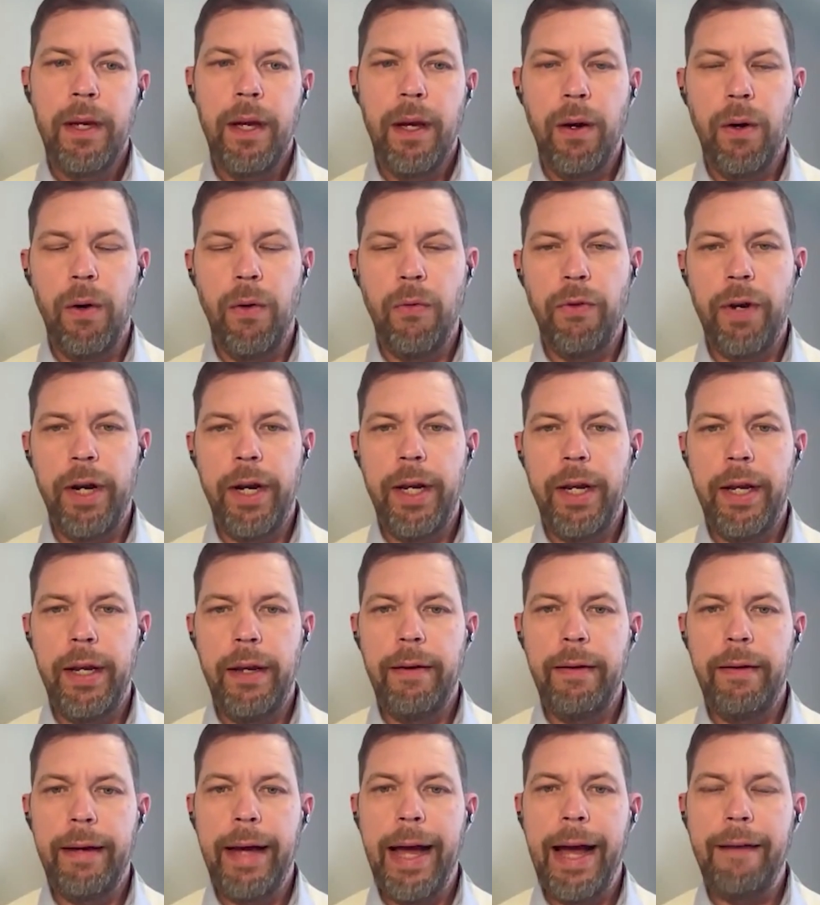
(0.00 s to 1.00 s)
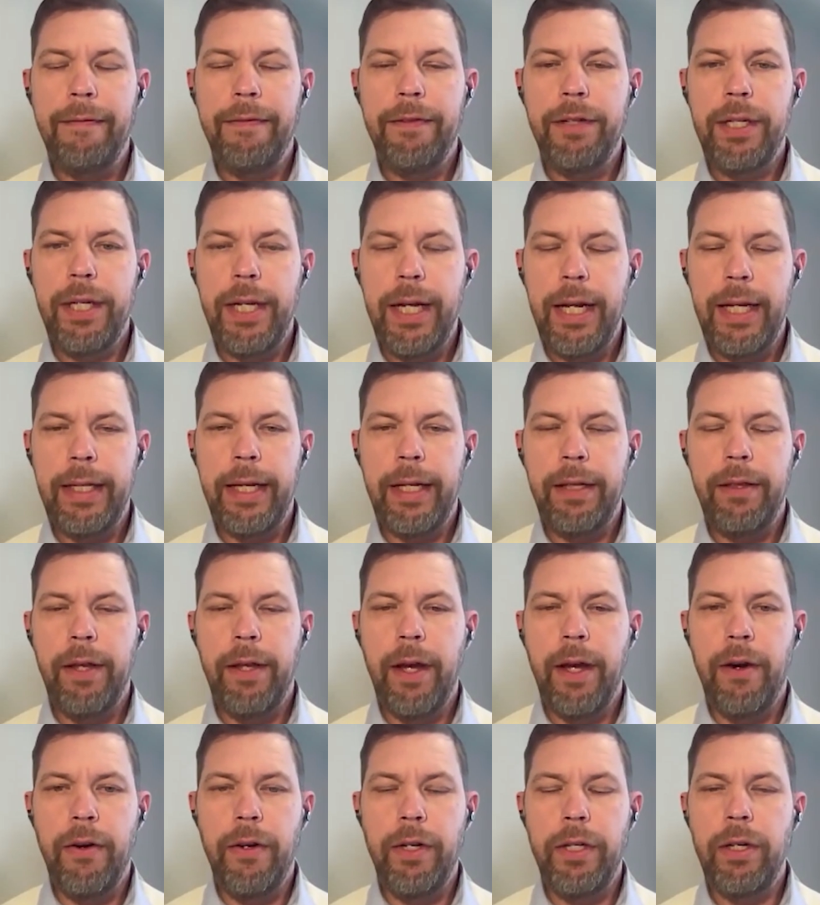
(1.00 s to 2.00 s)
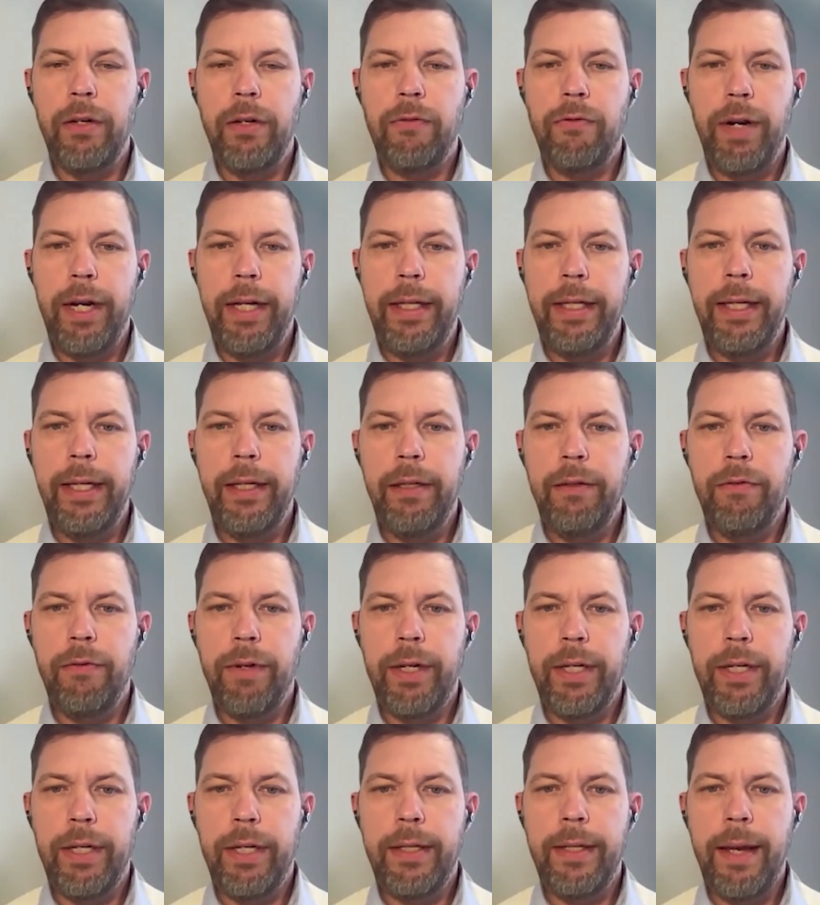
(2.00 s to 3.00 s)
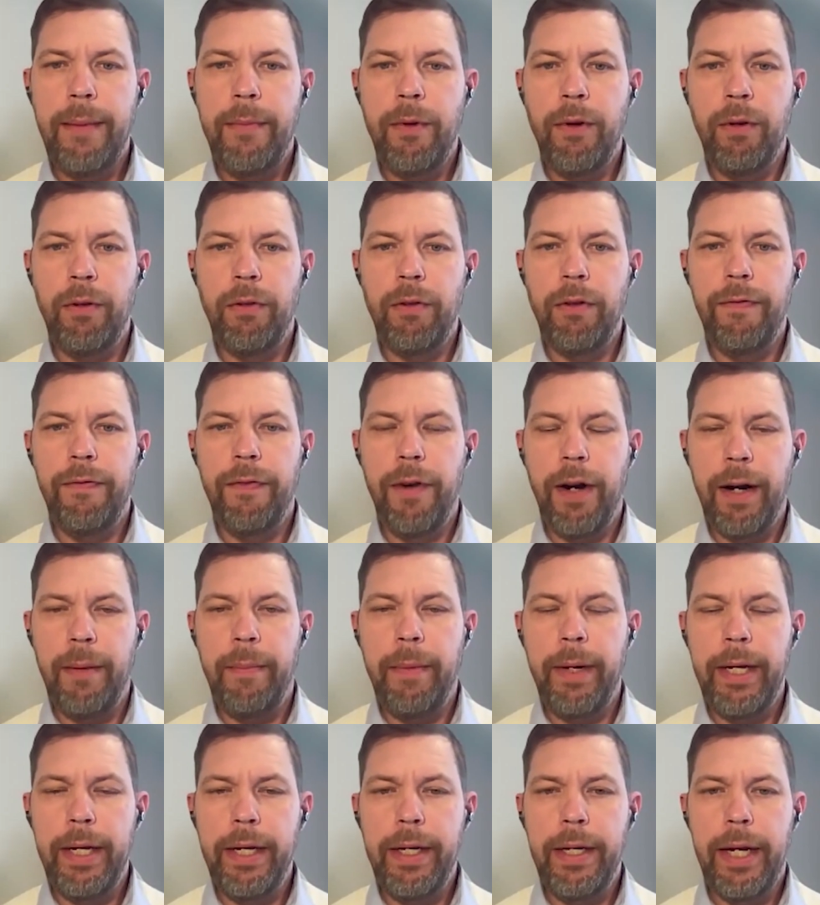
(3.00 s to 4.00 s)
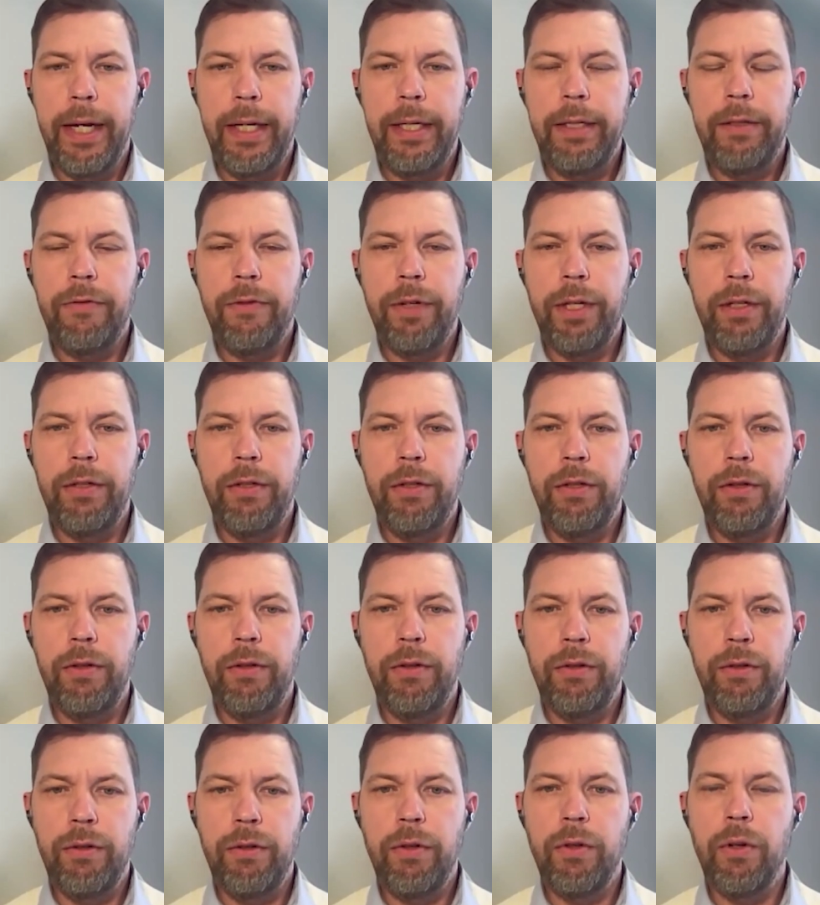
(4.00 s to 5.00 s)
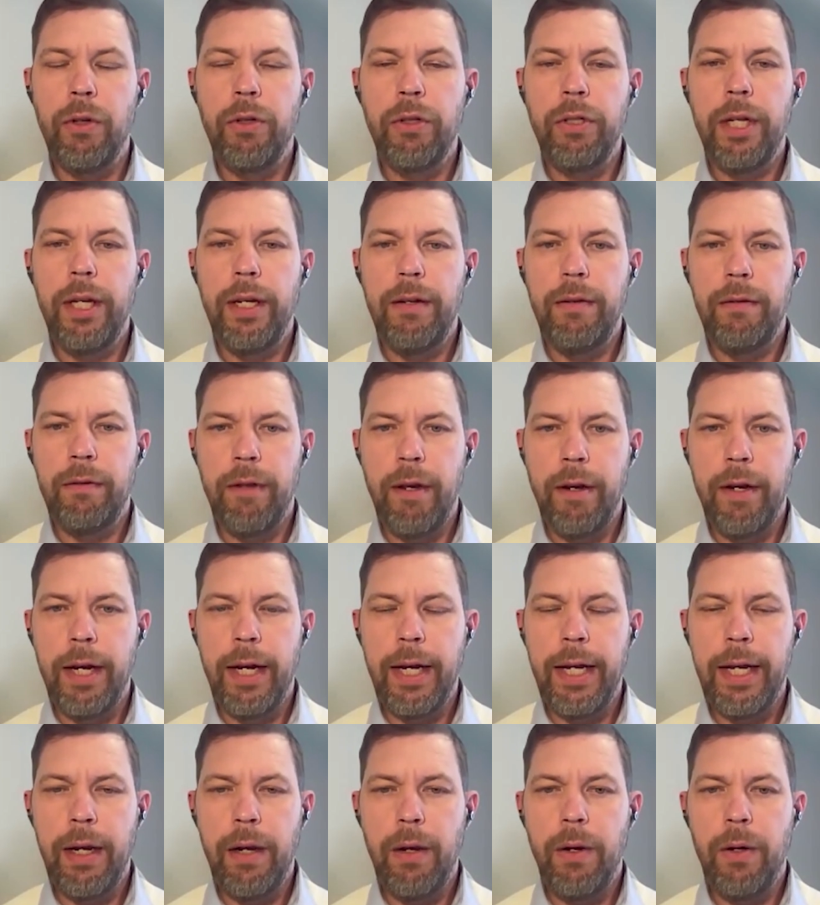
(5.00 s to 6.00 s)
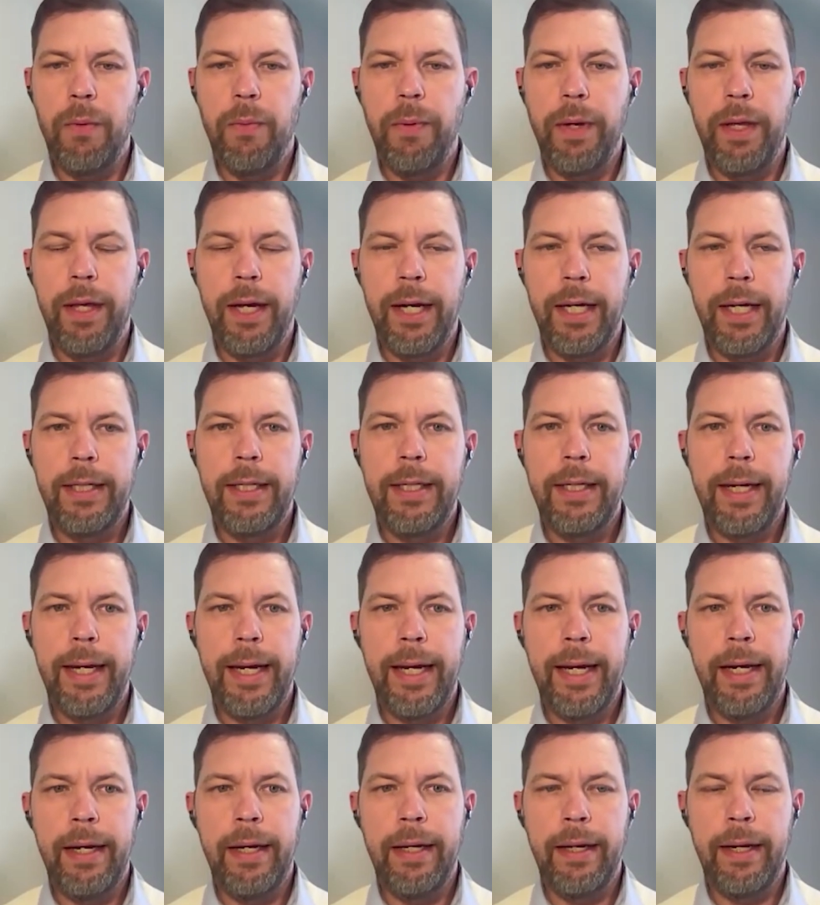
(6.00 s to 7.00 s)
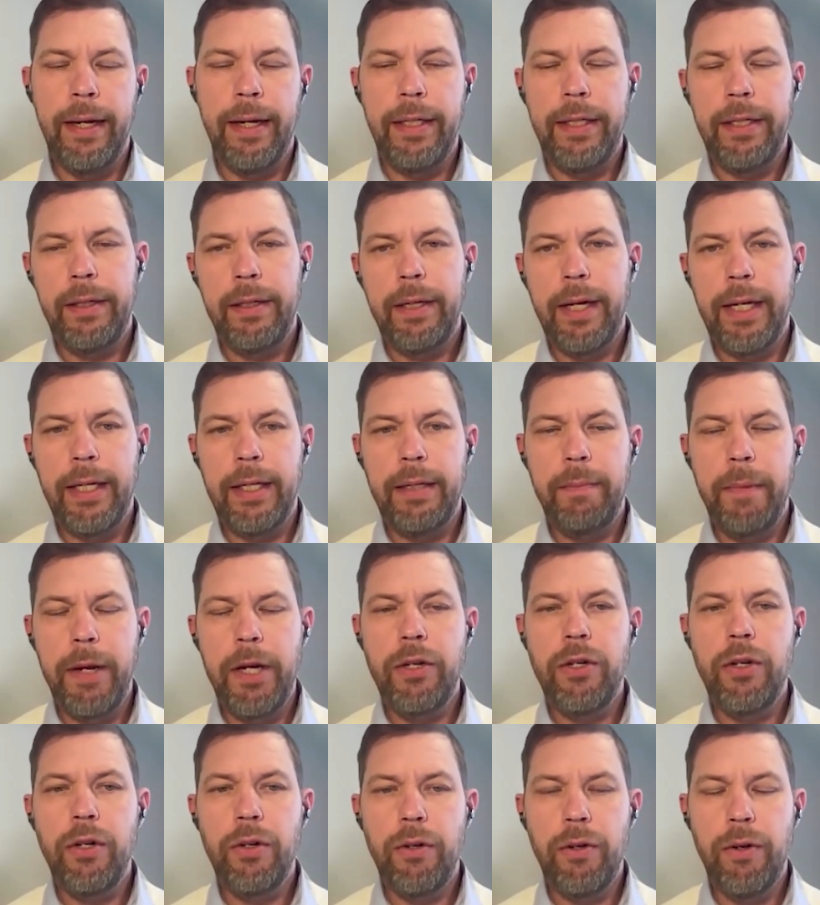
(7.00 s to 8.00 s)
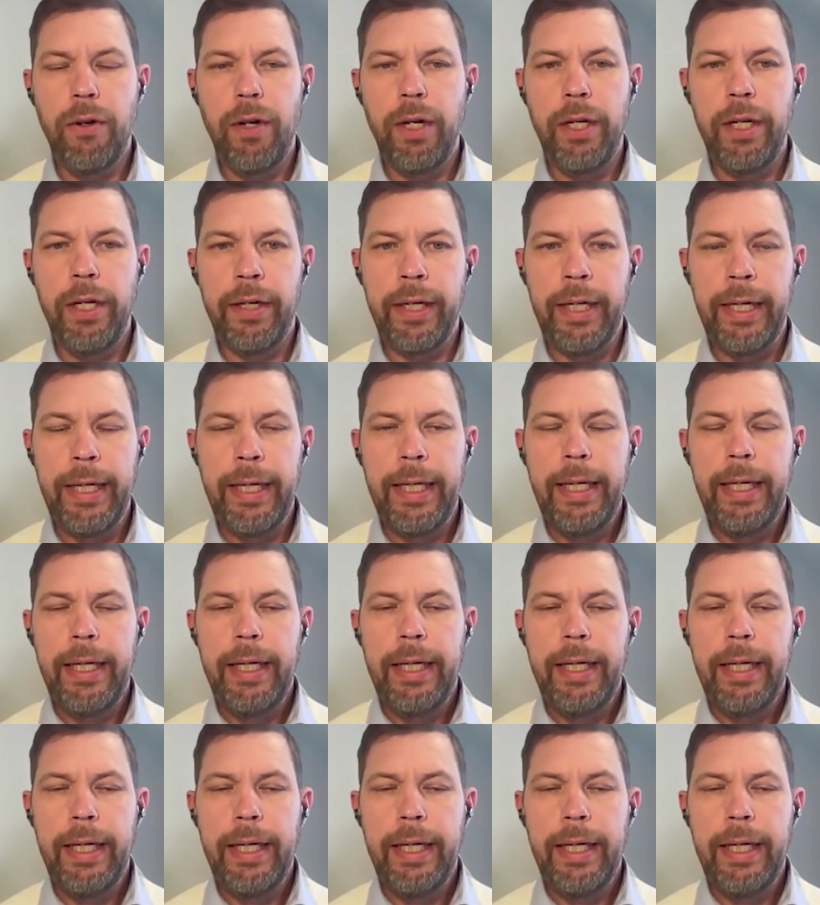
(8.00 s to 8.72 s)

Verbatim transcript: already have seen that there is a great interest among the pharma industry to to continue the dialogue with us and as, as mentioned earlier